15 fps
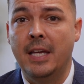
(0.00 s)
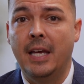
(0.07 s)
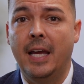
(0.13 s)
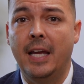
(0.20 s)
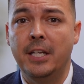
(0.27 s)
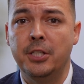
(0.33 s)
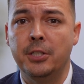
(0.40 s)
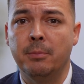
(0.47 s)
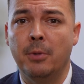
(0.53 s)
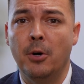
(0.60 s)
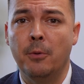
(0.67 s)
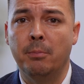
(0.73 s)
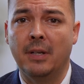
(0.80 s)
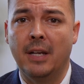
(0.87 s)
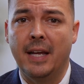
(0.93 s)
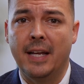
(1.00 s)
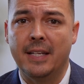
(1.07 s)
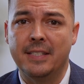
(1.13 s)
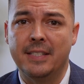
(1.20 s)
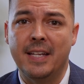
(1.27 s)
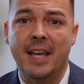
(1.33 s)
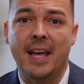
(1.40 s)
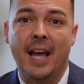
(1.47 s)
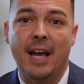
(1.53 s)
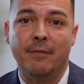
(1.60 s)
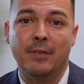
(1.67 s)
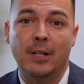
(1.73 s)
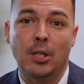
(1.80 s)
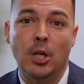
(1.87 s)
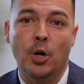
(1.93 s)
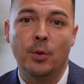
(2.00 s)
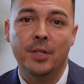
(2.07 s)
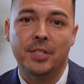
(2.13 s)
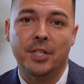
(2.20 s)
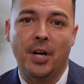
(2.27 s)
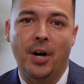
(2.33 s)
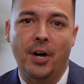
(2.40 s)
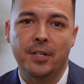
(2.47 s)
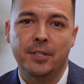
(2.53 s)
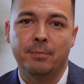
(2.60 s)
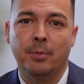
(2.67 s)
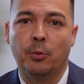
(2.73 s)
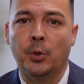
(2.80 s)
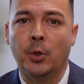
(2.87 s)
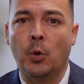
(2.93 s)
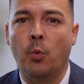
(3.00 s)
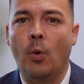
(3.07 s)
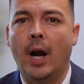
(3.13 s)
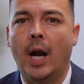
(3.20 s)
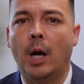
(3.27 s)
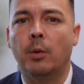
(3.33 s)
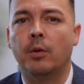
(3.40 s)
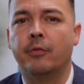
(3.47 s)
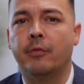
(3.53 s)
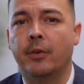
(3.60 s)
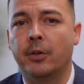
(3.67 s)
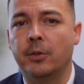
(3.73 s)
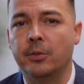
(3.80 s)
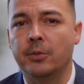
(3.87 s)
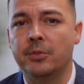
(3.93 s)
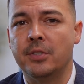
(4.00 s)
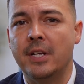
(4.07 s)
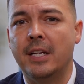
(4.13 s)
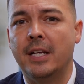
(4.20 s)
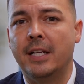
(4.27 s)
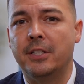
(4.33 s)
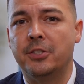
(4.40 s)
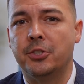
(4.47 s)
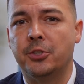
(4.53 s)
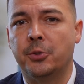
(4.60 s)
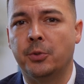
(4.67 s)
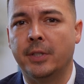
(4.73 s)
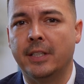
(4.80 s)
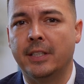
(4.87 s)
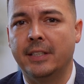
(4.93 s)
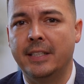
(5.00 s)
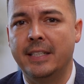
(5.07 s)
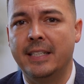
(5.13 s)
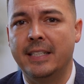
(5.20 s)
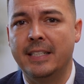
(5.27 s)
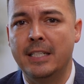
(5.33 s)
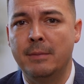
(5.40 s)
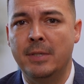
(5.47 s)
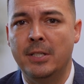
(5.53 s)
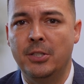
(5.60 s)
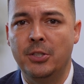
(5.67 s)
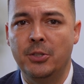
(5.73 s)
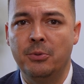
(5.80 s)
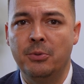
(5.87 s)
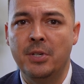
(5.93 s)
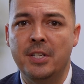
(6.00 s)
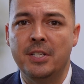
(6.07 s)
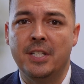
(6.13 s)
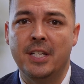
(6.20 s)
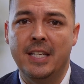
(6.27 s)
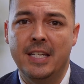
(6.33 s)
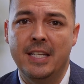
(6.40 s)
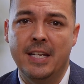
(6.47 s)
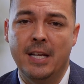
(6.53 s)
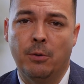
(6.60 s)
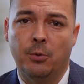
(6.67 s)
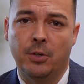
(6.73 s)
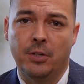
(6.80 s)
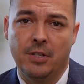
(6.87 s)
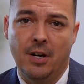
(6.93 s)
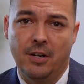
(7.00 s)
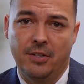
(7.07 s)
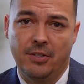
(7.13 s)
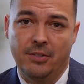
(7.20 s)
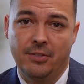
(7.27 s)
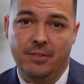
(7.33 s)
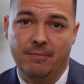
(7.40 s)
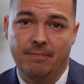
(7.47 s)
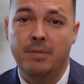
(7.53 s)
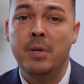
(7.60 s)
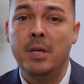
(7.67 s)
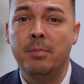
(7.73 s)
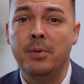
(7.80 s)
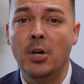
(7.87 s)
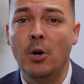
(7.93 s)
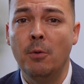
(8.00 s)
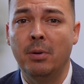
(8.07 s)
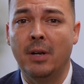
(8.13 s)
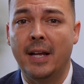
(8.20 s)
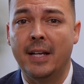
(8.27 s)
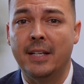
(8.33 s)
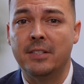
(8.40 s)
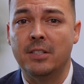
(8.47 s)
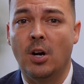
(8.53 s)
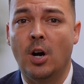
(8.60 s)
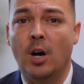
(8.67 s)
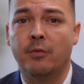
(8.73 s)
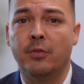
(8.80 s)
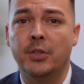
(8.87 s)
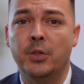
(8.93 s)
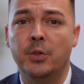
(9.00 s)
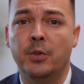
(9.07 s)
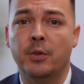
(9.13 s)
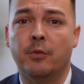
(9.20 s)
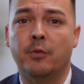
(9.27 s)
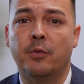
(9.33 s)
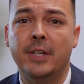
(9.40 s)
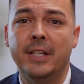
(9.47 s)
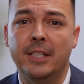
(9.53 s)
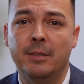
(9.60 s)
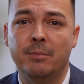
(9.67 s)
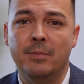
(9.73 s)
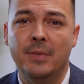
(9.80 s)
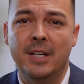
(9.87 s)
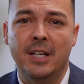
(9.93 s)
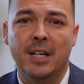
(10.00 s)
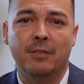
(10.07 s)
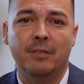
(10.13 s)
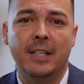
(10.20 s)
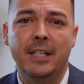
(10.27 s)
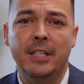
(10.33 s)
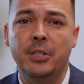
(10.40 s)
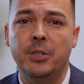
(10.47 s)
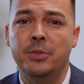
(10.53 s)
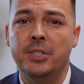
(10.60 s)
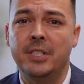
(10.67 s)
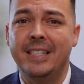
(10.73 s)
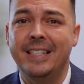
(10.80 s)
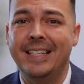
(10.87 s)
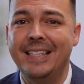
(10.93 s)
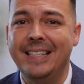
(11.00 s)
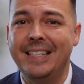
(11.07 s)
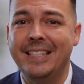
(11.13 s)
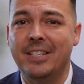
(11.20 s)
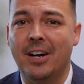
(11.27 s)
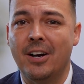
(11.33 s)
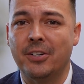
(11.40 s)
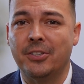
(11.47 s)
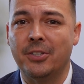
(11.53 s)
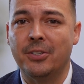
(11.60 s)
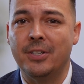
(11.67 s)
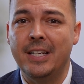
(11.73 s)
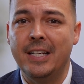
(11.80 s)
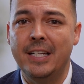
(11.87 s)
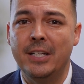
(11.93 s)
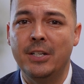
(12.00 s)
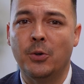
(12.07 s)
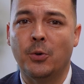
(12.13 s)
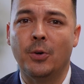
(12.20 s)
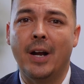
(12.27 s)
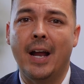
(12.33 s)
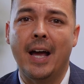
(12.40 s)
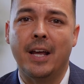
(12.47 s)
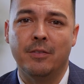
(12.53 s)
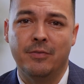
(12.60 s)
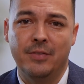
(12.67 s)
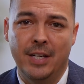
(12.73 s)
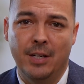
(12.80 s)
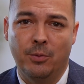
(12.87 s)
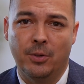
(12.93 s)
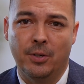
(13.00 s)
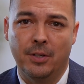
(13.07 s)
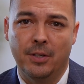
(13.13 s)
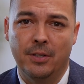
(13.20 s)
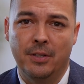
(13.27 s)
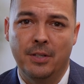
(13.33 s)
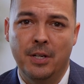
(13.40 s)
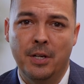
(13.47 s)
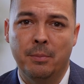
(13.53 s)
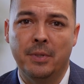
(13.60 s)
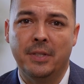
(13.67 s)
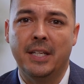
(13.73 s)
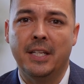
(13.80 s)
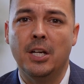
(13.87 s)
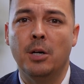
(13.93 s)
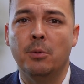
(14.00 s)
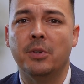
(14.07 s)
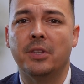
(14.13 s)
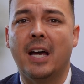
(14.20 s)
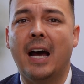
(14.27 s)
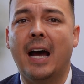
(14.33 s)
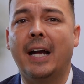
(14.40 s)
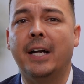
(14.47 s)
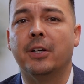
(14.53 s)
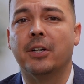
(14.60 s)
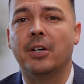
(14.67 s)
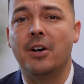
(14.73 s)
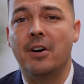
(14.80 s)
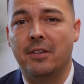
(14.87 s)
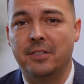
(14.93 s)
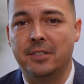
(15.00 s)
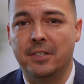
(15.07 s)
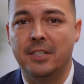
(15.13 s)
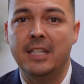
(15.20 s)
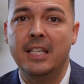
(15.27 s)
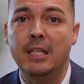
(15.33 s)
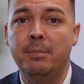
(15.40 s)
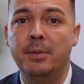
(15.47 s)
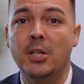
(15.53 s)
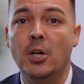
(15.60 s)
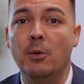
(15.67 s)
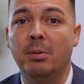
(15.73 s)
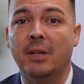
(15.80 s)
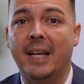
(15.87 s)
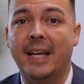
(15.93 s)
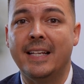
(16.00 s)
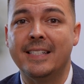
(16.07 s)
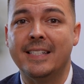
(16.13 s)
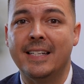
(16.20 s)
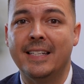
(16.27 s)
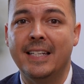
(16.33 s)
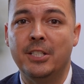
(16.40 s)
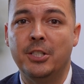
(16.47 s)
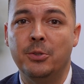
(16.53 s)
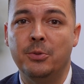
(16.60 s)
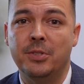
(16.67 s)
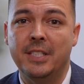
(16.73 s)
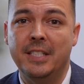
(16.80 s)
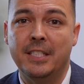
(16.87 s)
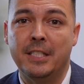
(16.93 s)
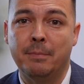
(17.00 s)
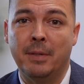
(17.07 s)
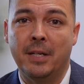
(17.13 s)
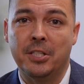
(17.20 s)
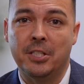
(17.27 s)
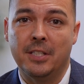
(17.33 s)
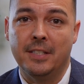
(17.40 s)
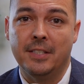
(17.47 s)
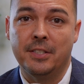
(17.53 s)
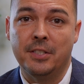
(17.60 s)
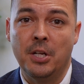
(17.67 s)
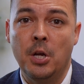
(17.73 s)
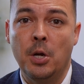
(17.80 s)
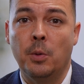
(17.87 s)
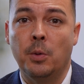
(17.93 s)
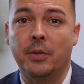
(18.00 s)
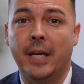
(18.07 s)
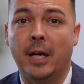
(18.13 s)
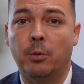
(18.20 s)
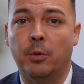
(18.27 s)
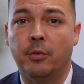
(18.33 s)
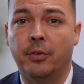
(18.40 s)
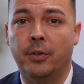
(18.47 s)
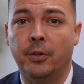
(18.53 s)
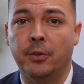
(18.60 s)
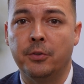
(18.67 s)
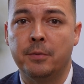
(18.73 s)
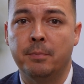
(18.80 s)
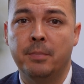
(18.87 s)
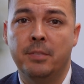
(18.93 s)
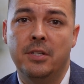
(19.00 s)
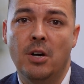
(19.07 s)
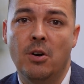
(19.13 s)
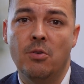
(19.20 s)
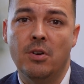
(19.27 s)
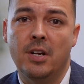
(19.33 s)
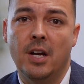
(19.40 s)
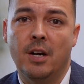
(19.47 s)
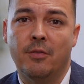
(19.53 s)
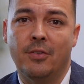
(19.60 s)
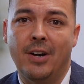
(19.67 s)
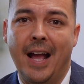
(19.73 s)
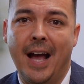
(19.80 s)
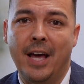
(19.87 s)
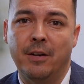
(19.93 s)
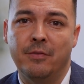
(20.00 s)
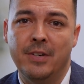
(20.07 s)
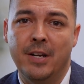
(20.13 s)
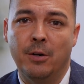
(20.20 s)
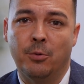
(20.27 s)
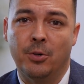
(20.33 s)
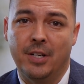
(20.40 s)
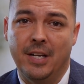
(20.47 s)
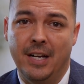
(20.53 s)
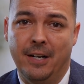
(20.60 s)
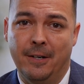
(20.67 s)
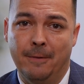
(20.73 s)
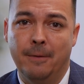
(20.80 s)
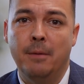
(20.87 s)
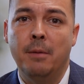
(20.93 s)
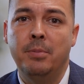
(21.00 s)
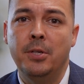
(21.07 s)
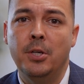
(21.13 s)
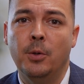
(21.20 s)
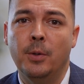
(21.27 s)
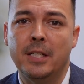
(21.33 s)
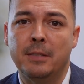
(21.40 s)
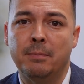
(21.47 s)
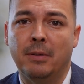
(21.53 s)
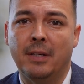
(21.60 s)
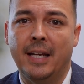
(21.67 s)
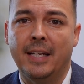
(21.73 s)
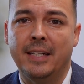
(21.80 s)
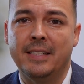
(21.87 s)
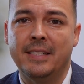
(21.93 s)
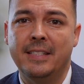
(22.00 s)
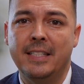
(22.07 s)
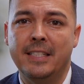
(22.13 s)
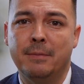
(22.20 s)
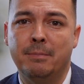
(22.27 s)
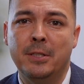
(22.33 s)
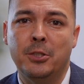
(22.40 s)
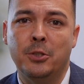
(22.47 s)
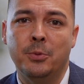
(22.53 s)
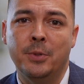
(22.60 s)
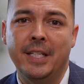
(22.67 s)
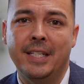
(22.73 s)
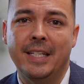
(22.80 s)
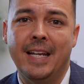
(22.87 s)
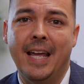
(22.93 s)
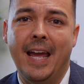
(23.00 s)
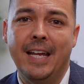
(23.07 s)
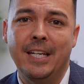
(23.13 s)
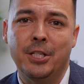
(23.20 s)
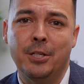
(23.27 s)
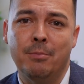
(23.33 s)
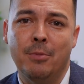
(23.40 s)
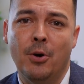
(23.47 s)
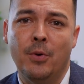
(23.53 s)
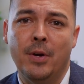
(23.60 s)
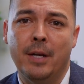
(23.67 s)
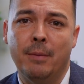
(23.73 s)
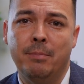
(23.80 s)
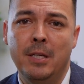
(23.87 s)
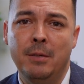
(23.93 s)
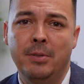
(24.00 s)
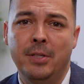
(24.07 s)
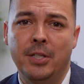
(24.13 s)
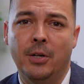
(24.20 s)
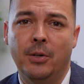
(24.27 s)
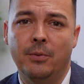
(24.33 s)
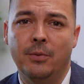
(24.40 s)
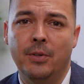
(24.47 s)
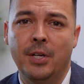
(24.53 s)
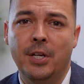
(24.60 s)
HMO plans have the lowest cost but require referrals and strictly limit you to in-network doctors. PPO plans offer you the freedom of letting you see any doctor in or out of network, but they come with a higher cost. EPO plans let you see specialists without referrals but don't cover out-of-network care. A POS plan sits between an HMO and a PPO.